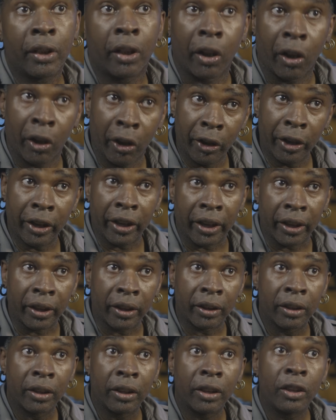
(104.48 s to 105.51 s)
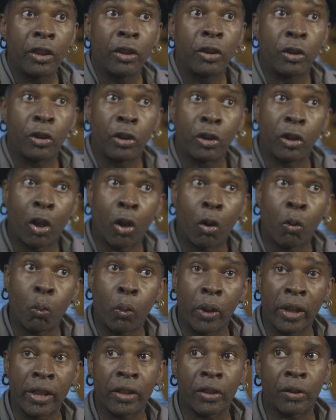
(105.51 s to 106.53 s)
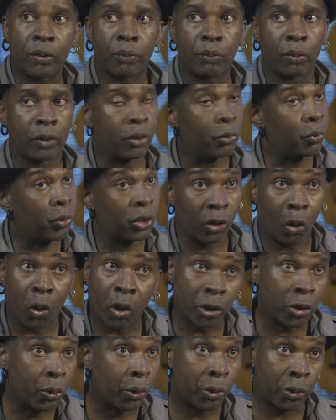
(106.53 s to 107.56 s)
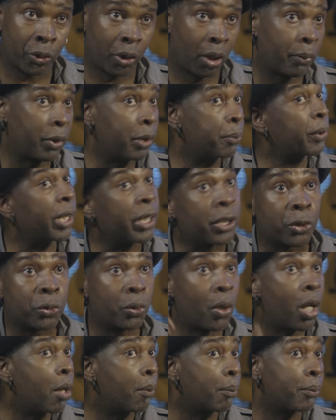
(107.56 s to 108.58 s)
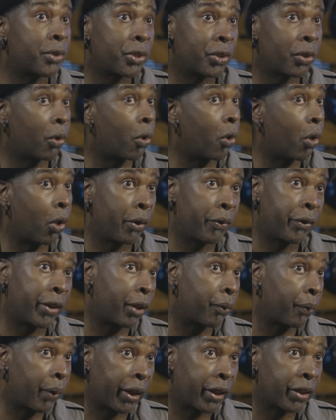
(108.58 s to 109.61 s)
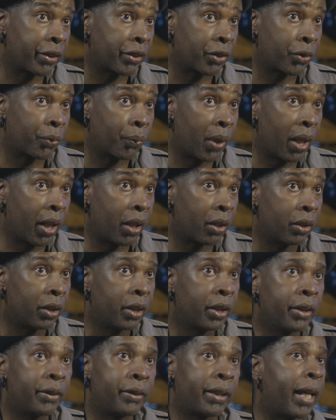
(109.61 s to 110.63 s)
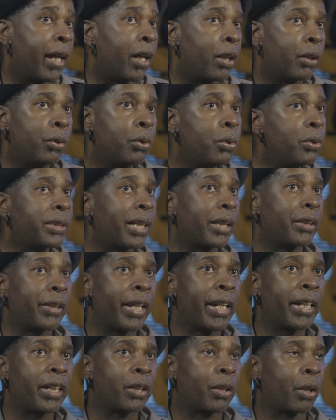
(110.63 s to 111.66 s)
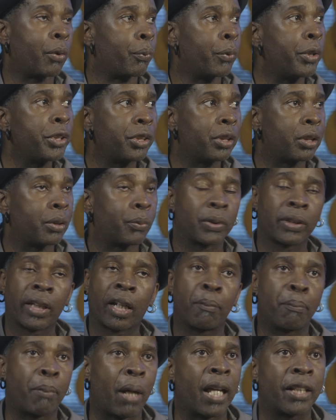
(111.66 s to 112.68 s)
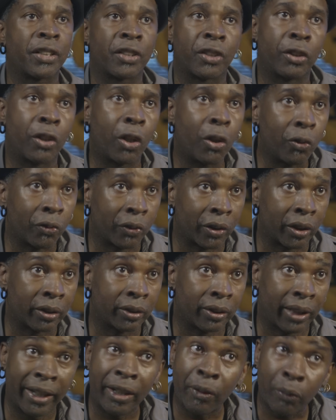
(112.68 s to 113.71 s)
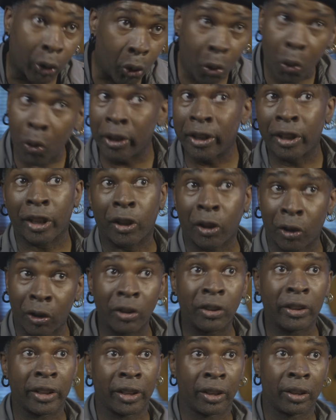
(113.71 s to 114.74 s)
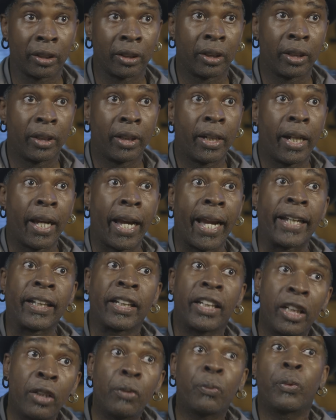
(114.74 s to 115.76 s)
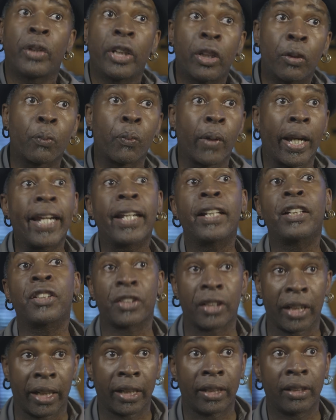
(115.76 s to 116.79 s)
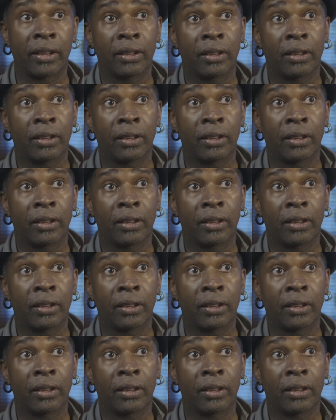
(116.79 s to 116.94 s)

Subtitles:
Ernie, you know, was also a drummer. He played drums on their records as well. Now, Who's That Lady originally was like a bossa nova. Like, he had recorded it earlier, and he rearranged it